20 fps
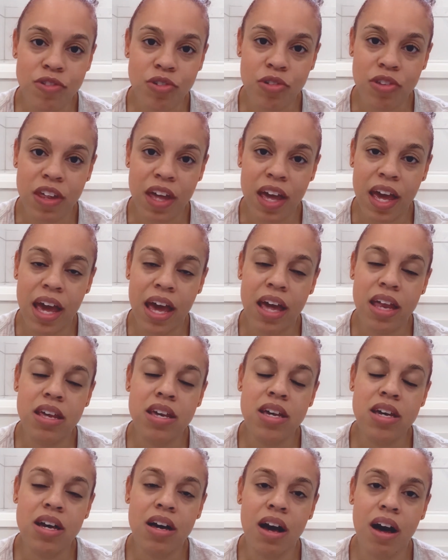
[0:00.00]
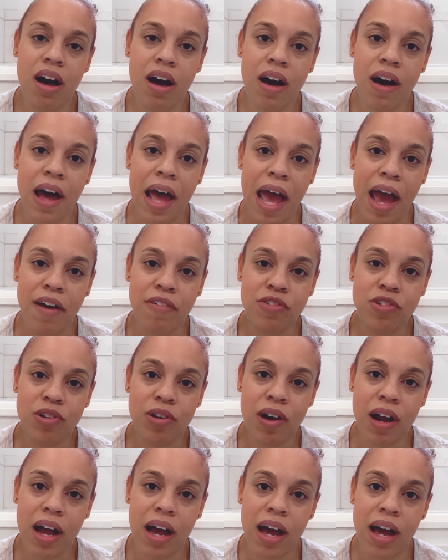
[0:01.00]
that,
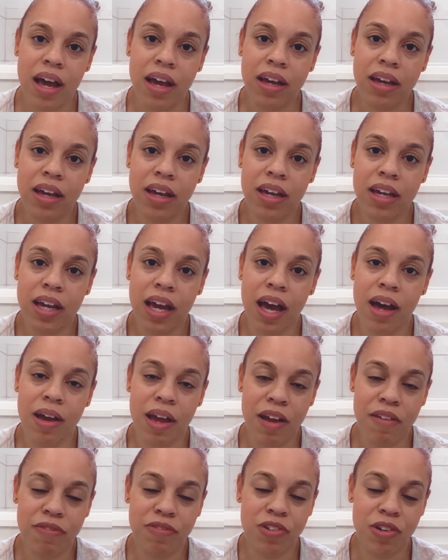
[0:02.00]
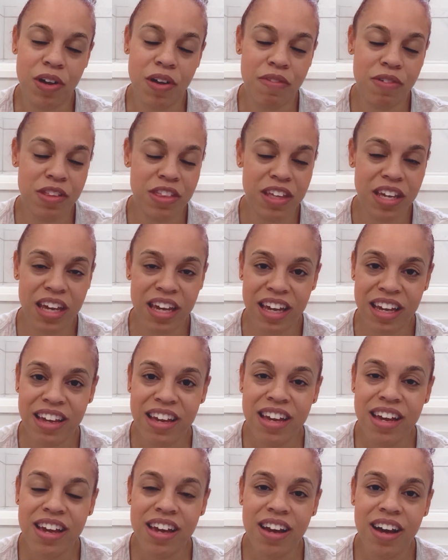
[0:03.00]
after
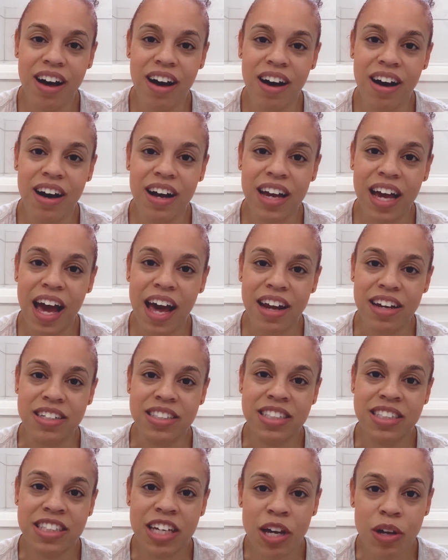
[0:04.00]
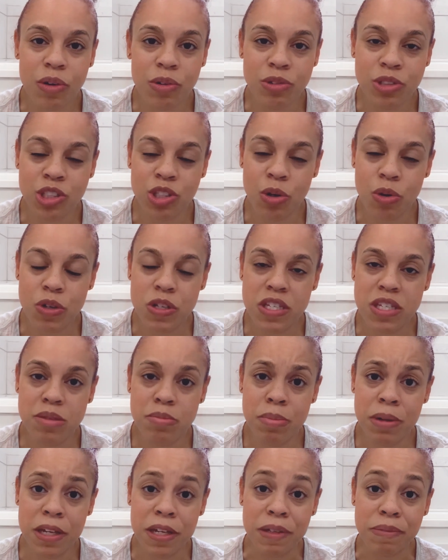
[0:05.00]
everything kind of settled, so to
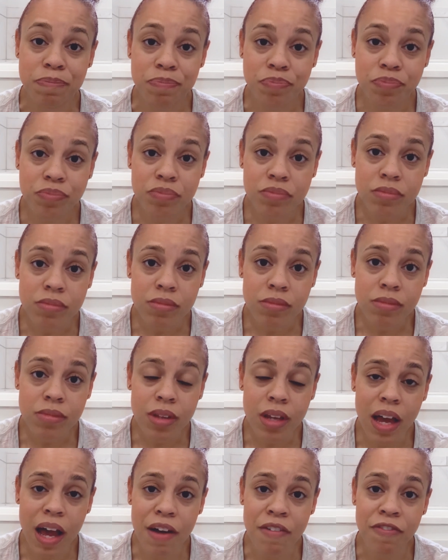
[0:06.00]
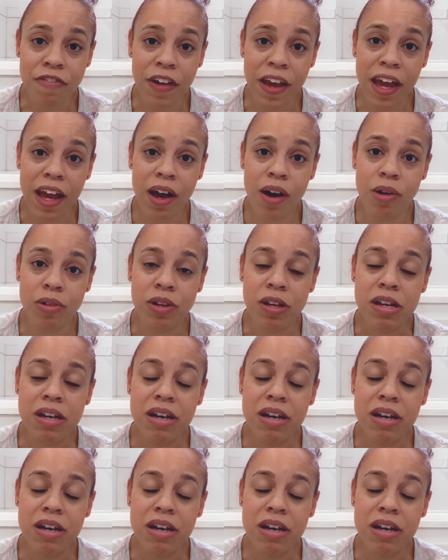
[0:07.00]
speak, I found